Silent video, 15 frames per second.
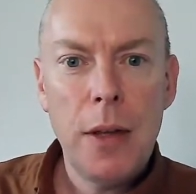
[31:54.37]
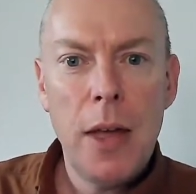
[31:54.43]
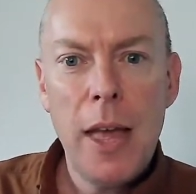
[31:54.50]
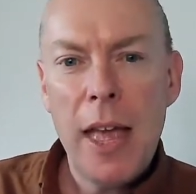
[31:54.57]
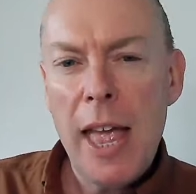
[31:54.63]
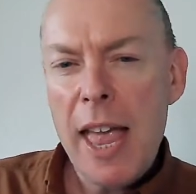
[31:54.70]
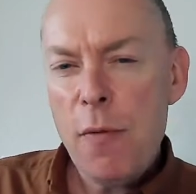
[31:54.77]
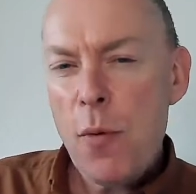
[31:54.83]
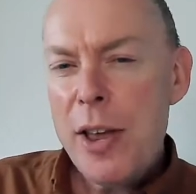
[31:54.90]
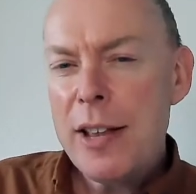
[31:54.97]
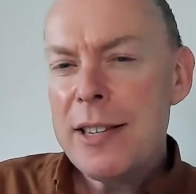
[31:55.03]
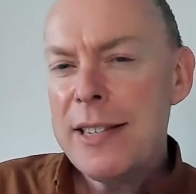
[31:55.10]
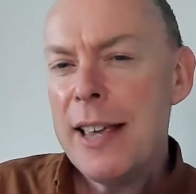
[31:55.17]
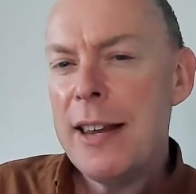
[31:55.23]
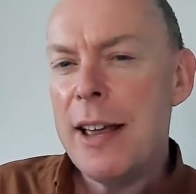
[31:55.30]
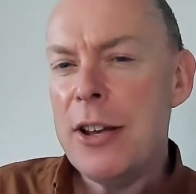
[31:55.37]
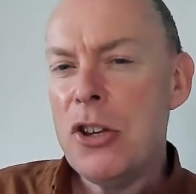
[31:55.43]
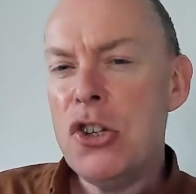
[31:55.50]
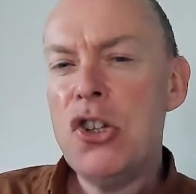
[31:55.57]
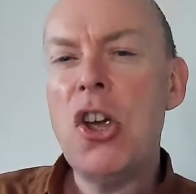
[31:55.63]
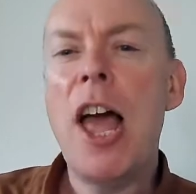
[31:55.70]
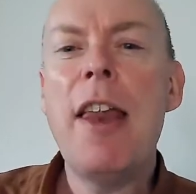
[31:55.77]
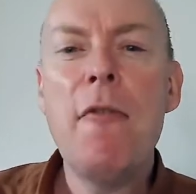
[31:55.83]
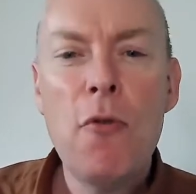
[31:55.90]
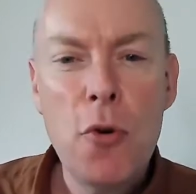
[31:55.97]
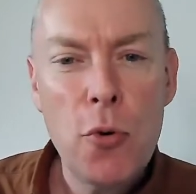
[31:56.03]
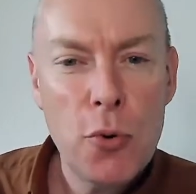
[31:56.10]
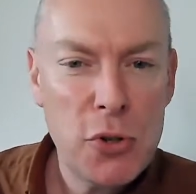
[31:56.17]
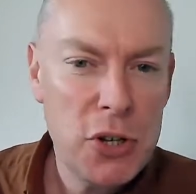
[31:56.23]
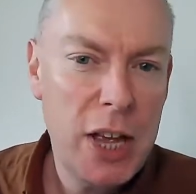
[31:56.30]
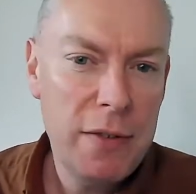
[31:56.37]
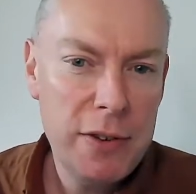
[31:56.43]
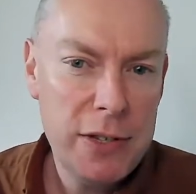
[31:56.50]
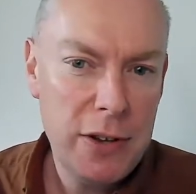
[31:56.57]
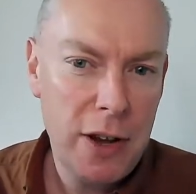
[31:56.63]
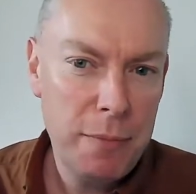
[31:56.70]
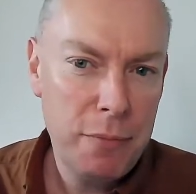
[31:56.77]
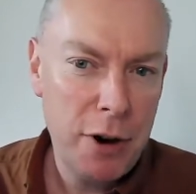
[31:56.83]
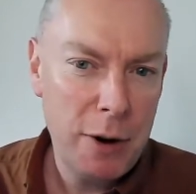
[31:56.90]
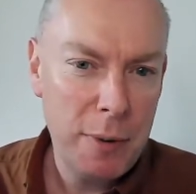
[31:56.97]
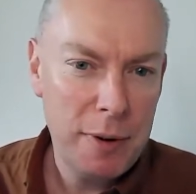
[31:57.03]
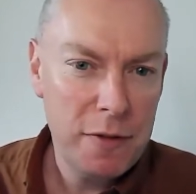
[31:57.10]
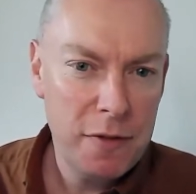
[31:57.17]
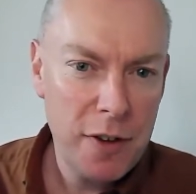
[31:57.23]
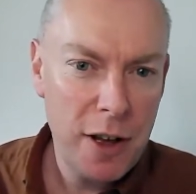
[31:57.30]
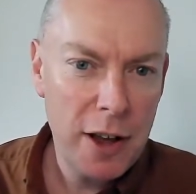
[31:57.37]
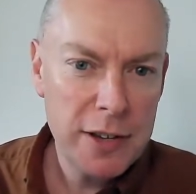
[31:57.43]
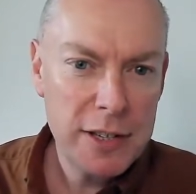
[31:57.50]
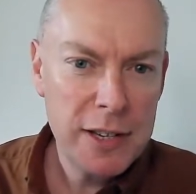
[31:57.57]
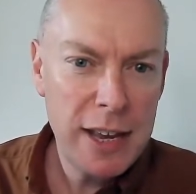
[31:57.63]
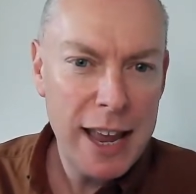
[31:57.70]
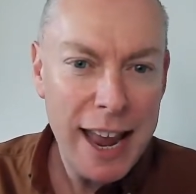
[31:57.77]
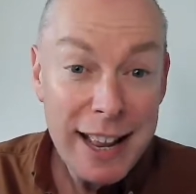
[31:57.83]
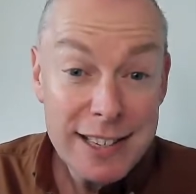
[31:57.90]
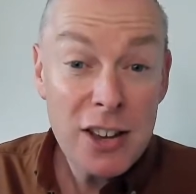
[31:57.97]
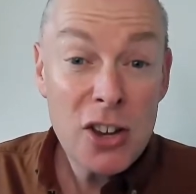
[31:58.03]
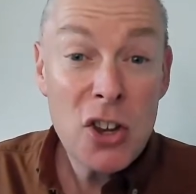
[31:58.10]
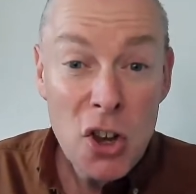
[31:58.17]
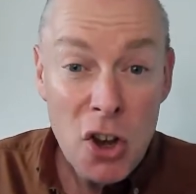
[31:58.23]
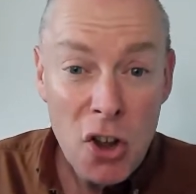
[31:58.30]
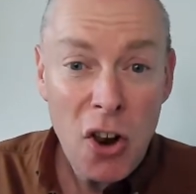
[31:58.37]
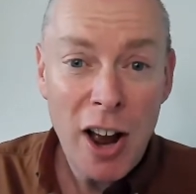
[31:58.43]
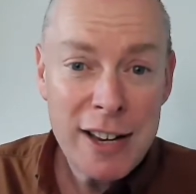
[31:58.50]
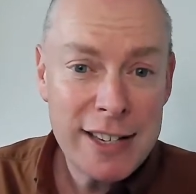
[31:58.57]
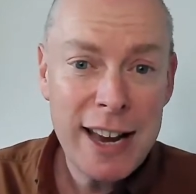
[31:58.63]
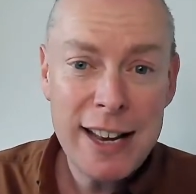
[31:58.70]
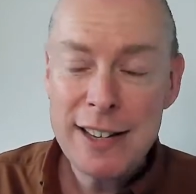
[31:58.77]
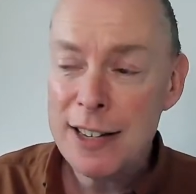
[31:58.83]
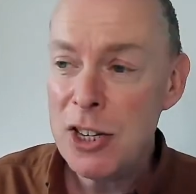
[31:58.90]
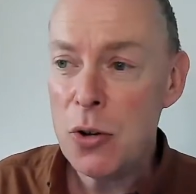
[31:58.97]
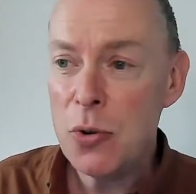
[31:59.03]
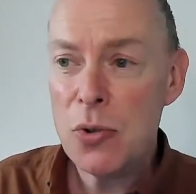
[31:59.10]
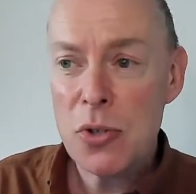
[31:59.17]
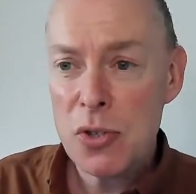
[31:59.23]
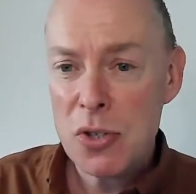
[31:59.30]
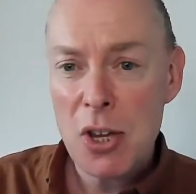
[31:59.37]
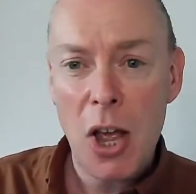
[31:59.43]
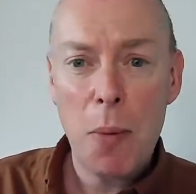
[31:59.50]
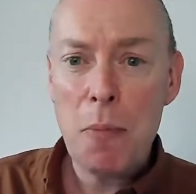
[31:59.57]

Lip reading: If we consider general server-side programming first, it's a good idea to use some